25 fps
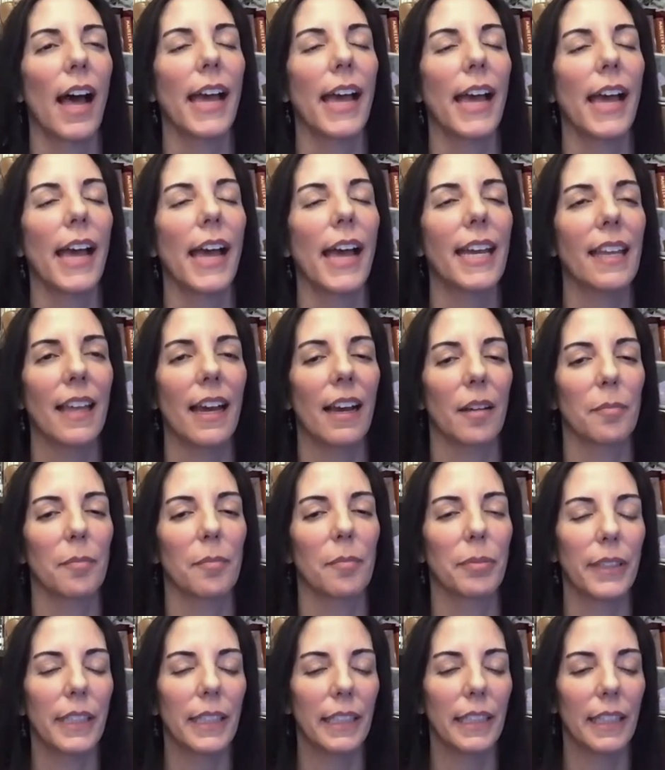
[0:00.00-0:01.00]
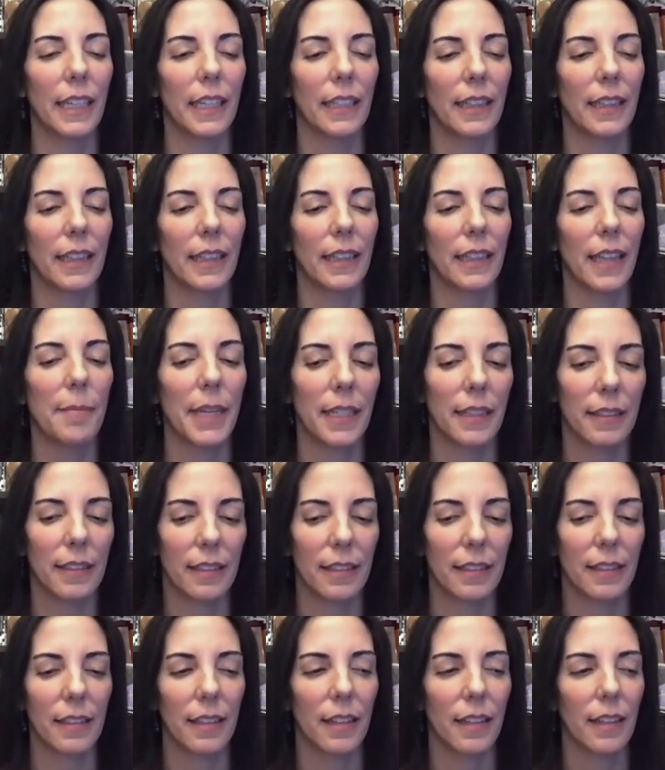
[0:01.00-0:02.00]
I get that completely. That
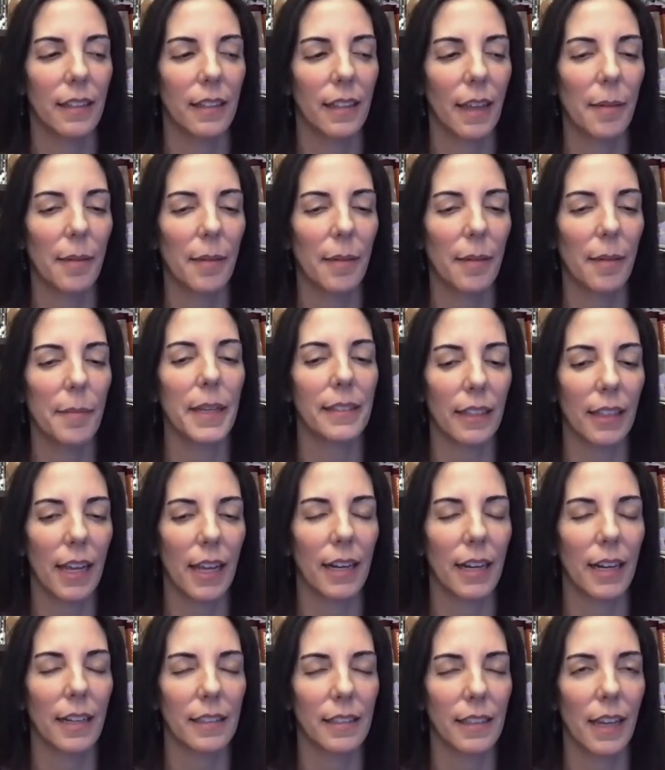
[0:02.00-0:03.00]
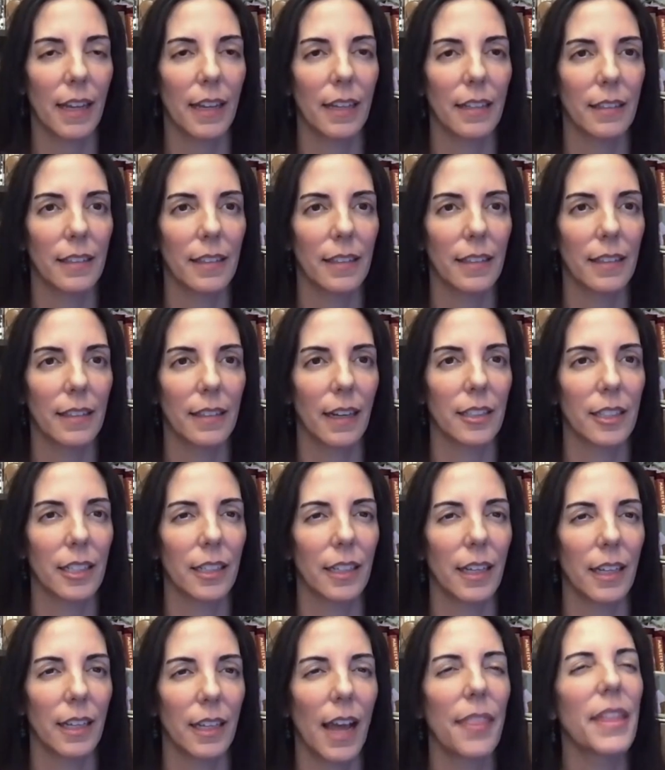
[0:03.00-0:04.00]
makes a lot of sense.
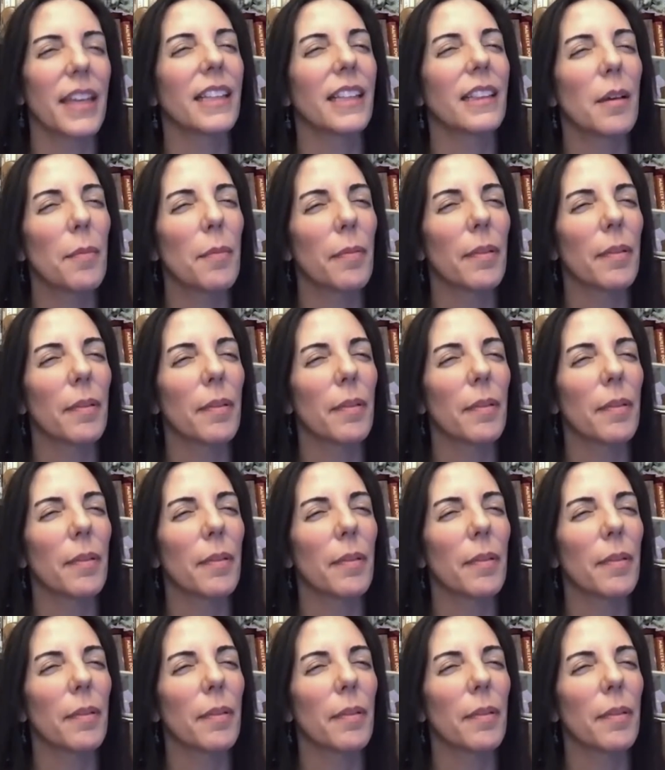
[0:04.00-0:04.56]
Actually, I think.